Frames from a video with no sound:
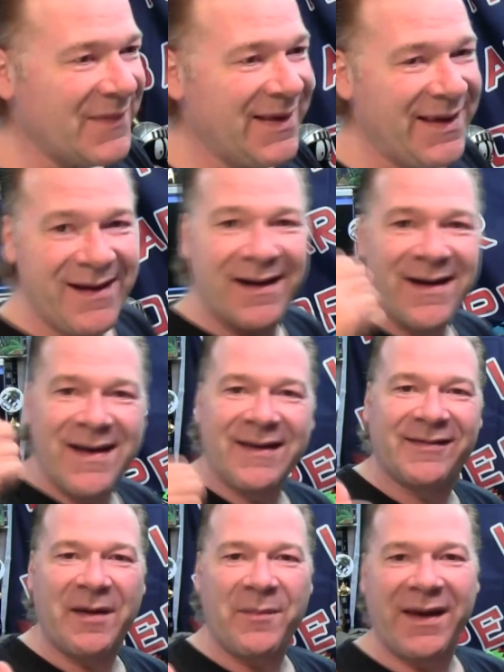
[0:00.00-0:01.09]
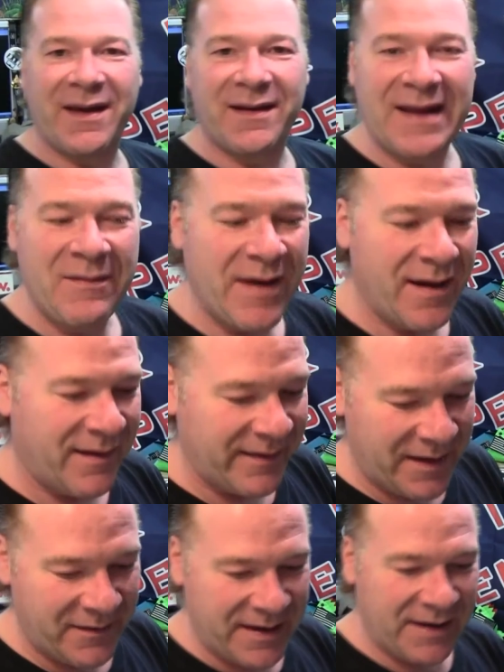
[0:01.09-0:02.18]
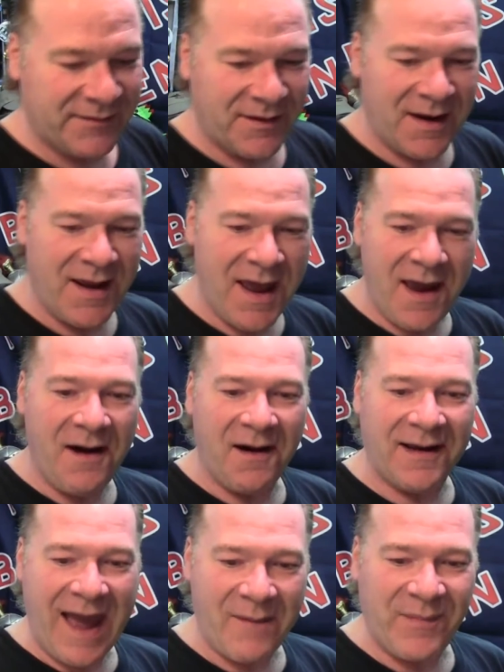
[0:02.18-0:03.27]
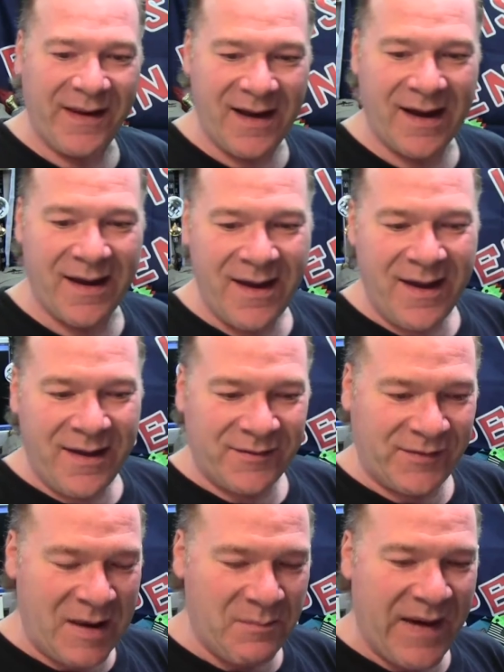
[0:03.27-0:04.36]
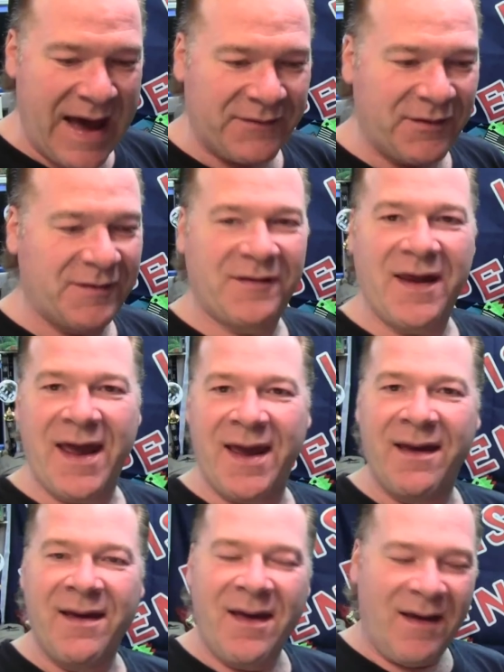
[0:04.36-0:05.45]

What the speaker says: he sent me an email the other day saying, "Hey Eric, happy St. Patrick's Day.